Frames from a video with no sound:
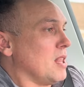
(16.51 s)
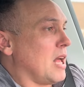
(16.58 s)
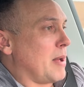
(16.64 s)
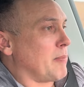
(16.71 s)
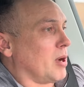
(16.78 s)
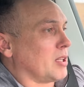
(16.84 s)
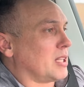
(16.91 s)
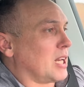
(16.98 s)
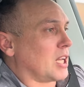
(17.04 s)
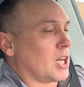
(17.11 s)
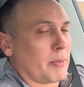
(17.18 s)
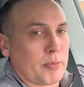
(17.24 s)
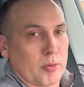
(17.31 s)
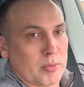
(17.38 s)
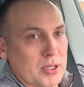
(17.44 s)
I bought that a
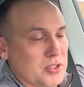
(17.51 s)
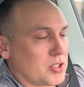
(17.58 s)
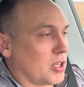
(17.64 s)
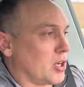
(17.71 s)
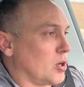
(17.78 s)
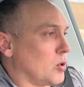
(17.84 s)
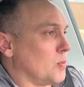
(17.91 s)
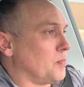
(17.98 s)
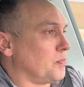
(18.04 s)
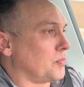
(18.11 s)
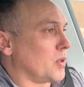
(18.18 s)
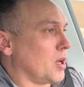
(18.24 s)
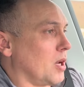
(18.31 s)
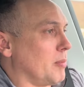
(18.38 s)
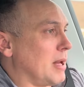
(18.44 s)
couple months ago,
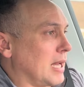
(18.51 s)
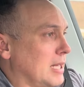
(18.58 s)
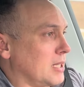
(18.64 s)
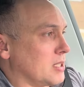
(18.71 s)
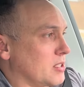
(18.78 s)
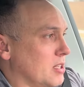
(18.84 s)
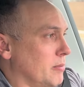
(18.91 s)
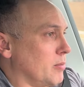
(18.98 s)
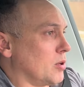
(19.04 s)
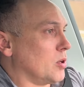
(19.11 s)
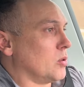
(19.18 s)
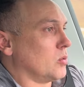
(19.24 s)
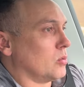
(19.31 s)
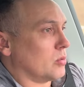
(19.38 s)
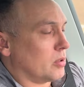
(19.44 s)
back in
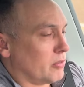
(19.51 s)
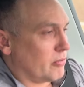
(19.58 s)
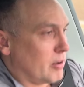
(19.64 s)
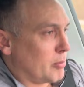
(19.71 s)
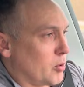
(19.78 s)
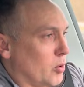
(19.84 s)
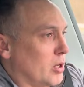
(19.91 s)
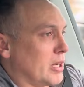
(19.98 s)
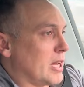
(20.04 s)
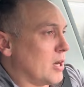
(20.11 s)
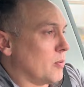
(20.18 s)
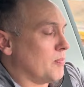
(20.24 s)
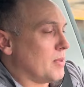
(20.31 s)
December, we're in February now.